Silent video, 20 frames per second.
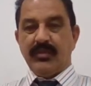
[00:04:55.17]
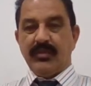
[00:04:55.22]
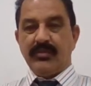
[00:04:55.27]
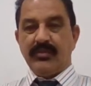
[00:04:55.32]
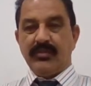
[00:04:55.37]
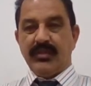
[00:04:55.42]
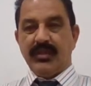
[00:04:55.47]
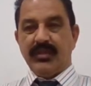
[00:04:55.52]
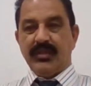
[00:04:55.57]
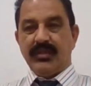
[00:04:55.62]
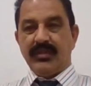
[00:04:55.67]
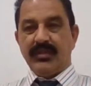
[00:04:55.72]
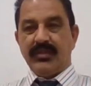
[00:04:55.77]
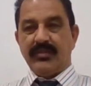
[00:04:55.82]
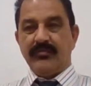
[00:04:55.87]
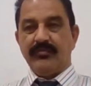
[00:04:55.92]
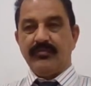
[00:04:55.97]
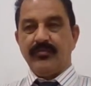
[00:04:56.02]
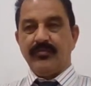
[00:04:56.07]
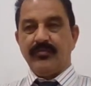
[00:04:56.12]
sealing it.
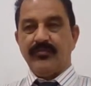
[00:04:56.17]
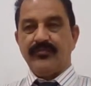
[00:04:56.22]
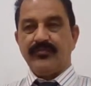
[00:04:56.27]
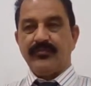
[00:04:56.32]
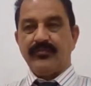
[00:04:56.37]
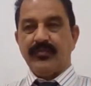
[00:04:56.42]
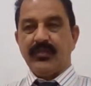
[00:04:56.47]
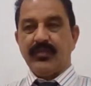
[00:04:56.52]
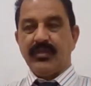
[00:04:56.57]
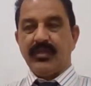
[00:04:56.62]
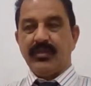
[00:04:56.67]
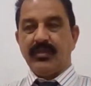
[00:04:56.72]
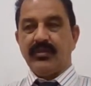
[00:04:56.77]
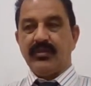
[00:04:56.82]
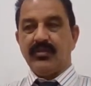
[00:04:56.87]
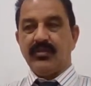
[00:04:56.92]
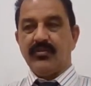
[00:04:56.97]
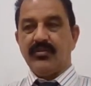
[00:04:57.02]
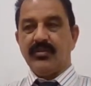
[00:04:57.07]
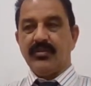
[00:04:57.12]
The
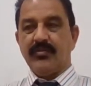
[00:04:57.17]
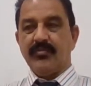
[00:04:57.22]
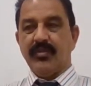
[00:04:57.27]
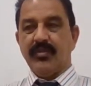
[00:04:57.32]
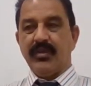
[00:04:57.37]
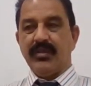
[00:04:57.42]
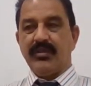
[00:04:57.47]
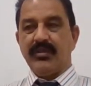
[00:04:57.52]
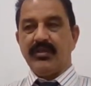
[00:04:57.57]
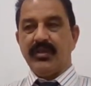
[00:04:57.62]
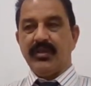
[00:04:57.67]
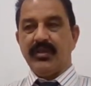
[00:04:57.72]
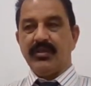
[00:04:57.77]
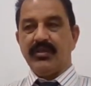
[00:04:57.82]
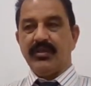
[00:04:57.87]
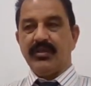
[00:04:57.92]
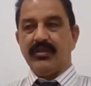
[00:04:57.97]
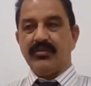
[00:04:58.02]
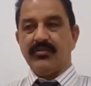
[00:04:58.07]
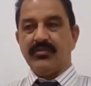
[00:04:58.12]
grout repair can
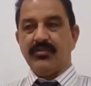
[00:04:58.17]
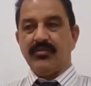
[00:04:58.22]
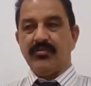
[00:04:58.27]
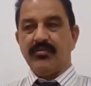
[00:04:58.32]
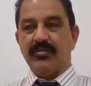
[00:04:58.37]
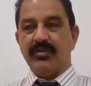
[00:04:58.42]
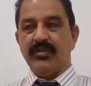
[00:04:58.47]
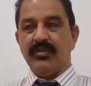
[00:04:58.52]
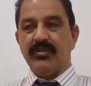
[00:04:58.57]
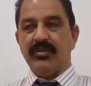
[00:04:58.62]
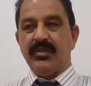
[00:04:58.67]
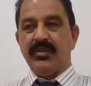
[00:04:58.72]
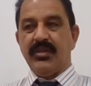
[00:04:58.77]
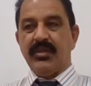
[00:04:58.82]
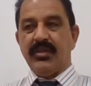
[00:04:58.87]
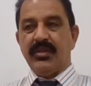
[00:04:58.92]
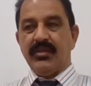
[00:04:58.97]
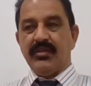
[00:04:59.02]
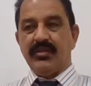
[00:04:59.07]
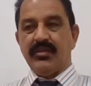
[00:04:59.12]
also be
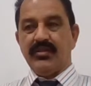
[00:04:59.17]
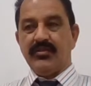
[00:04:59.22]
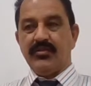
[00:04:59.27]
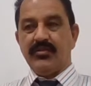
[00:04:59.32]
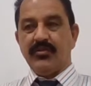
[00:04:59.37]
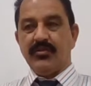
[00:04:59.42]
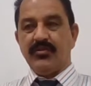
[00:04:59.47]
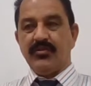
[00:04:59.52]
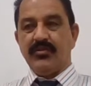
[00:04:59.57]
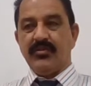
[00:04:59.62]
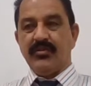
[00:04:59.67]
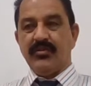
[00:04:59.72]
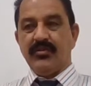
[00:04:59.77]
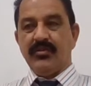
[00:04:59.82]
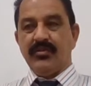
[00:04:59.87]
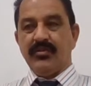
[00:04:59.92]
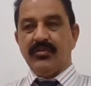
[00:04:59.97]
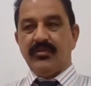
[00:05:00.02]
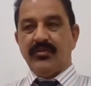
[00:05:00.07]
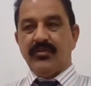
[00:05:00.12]
restored
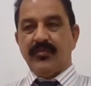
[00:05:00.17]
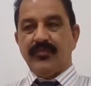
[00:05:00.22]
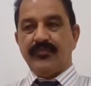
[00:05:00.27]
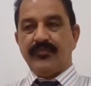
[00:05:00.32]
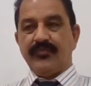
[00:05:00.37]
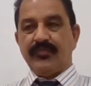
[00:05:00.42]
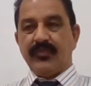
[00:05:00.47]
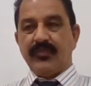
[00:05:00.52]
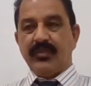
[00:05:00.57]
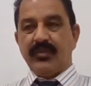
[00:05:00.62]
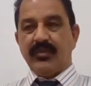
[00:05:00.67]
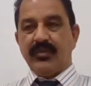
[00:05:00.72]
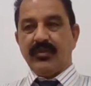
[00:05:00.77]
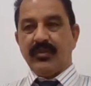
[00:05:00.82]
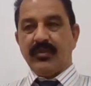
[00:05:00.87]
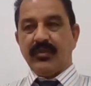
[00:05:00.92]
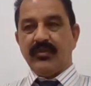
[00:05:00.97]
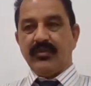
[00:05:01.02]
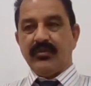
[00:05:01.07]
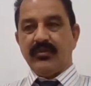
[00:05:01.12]

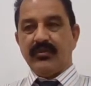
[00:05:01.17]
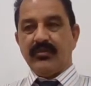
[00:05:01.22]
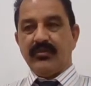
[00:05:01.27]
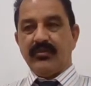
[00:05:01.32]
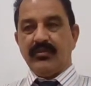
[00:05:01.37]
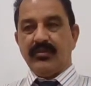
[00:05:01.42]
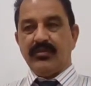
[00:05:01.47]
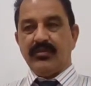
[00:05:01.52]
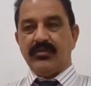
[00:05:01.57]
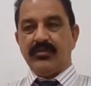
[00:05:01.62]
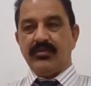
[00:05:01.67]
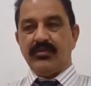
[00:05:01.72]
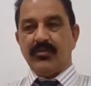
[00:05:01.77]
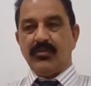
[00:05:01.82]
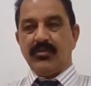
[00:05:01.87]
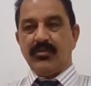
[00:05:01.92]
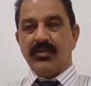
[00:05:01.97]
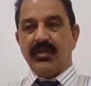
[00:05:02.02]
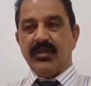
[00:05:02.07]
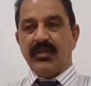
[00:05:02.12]
and it's
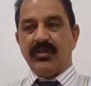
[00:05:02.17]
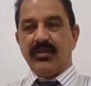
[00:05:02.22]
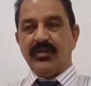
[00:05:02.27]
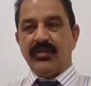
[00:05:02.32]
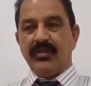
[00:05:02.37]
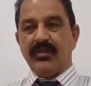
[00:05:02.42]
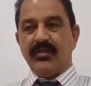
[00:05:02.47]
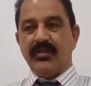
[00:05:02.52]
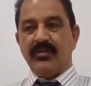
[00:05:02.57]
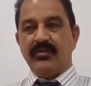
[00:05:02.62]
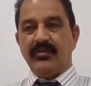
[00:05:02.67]
look like a